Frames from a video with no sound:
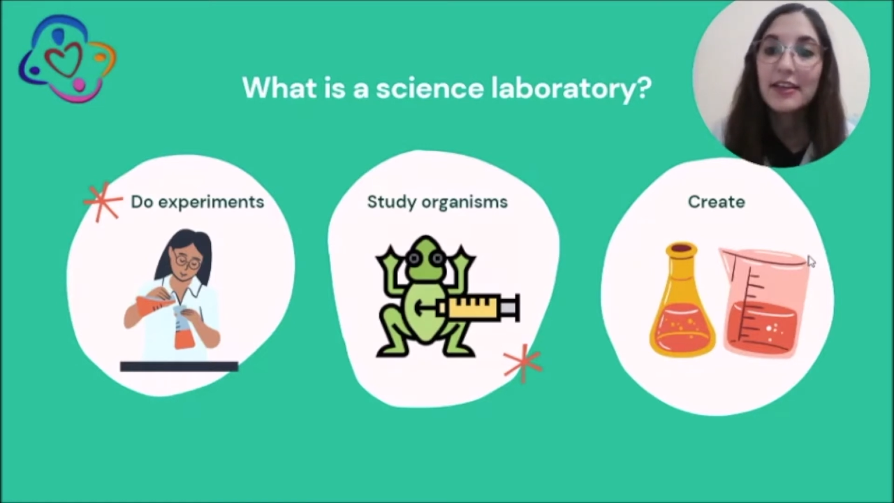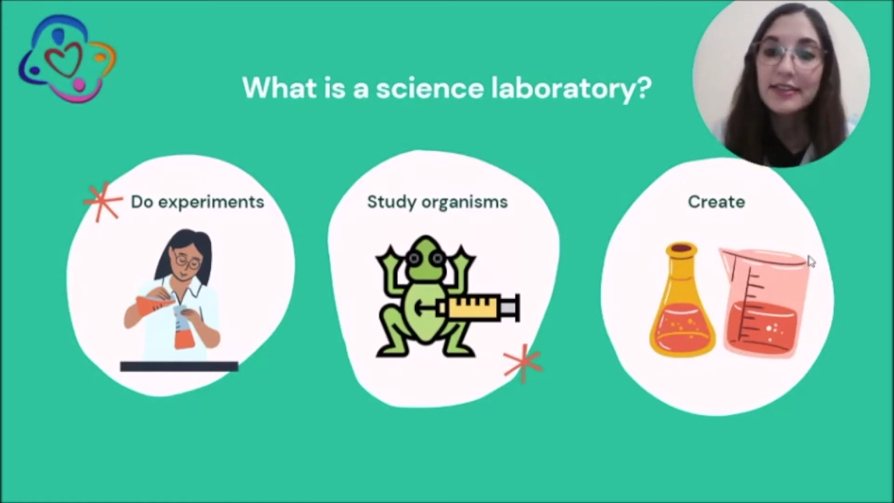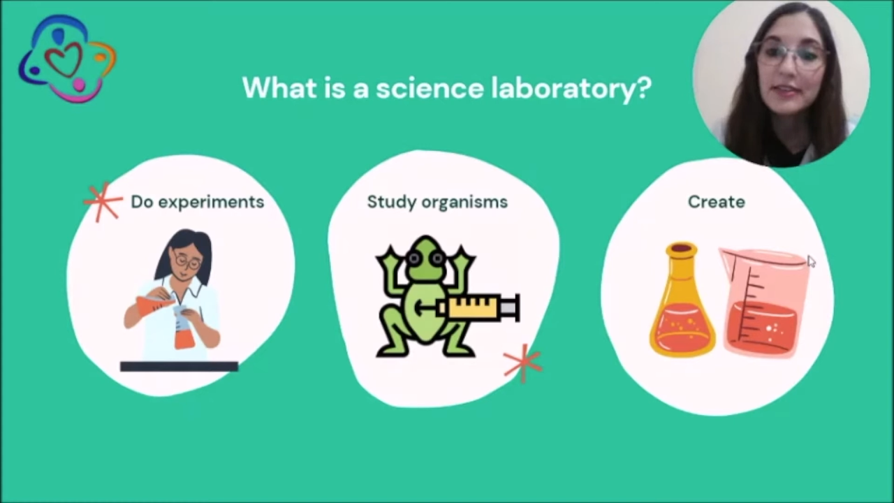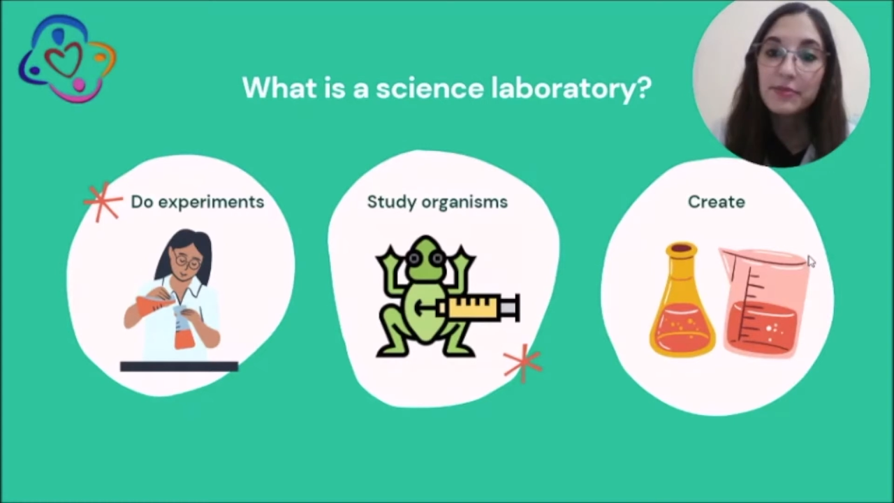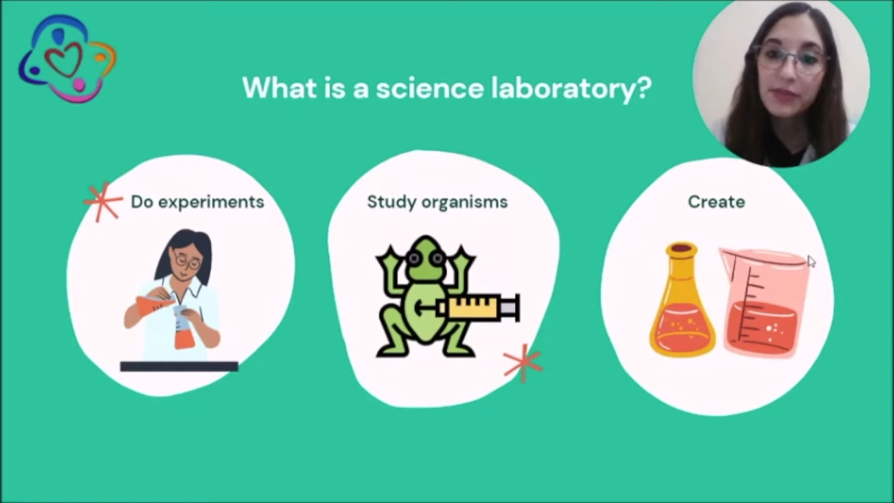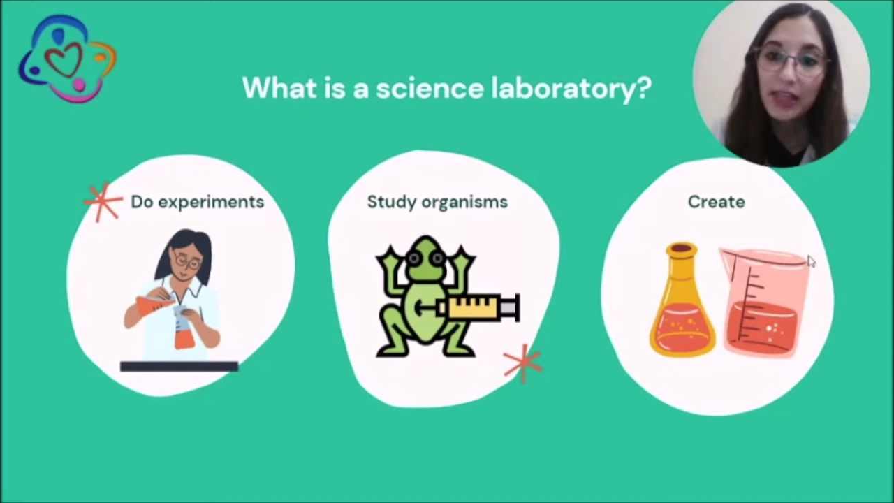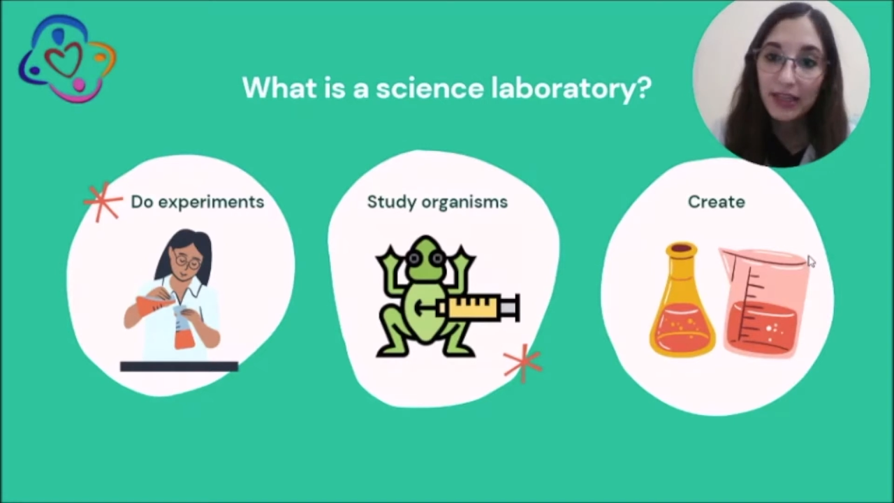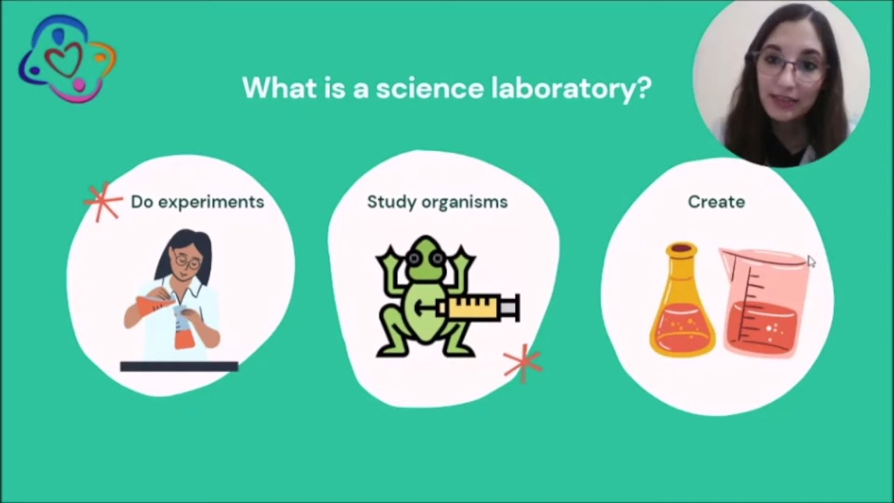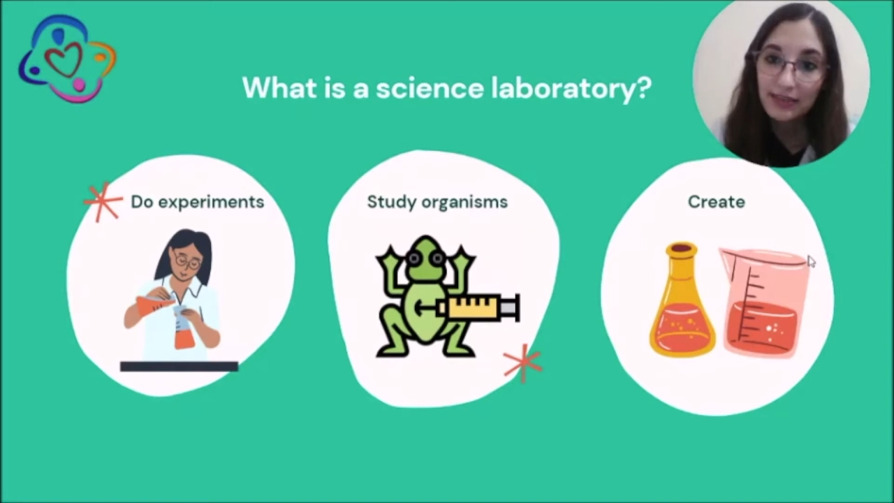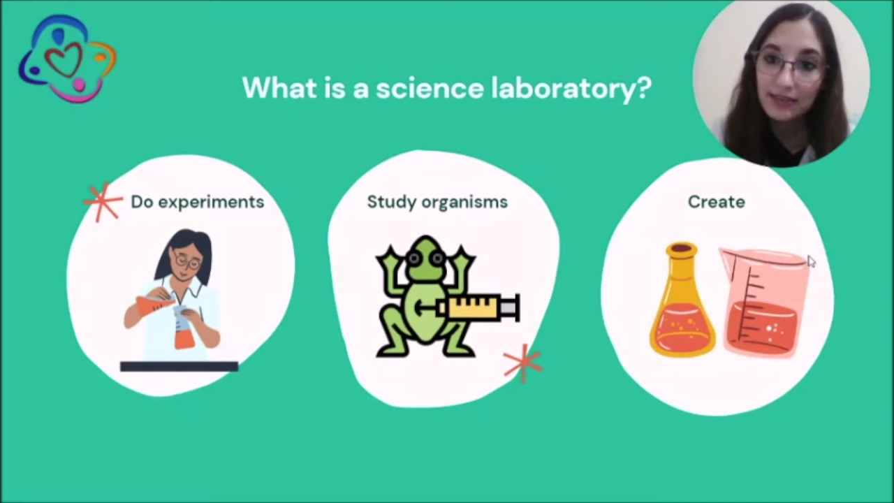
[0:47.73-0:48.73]
is a
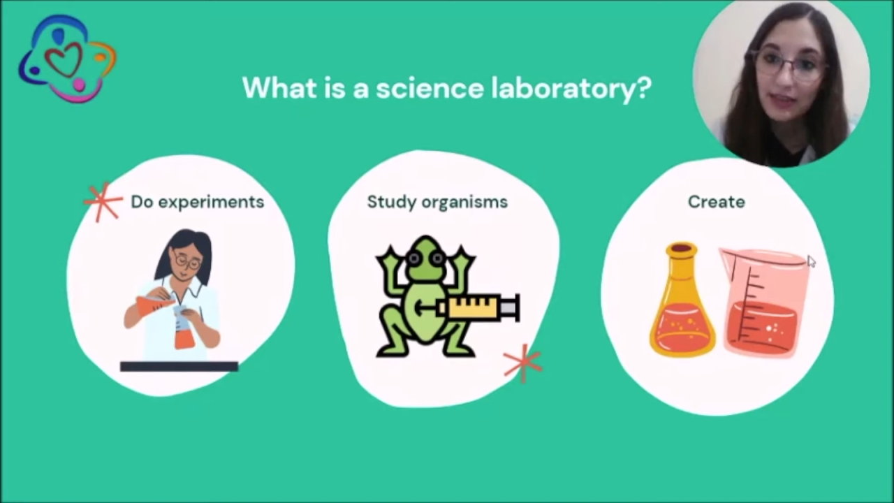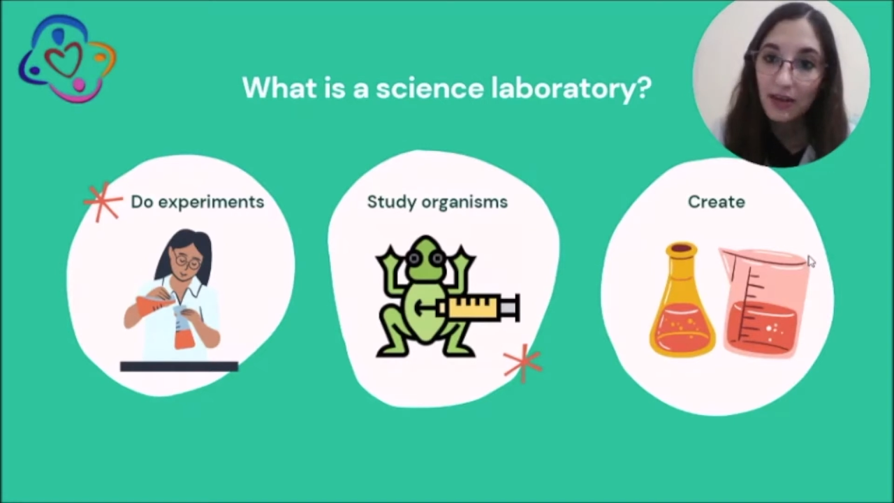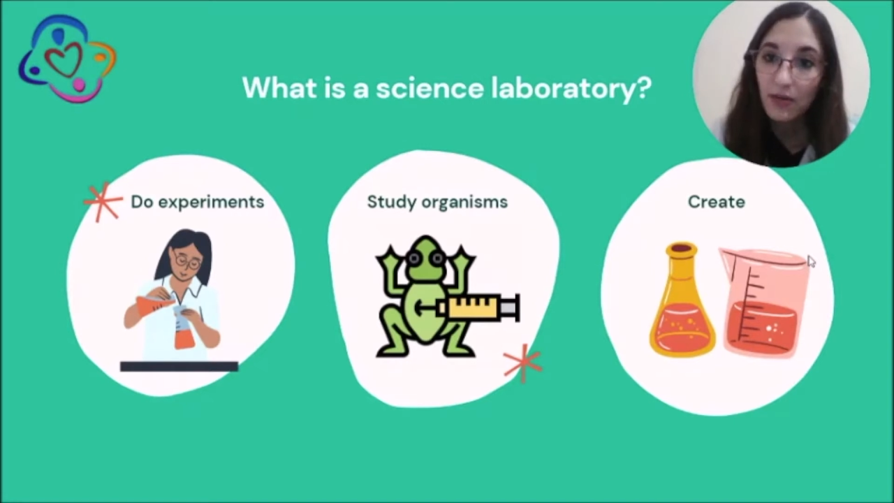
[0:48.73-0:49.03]
place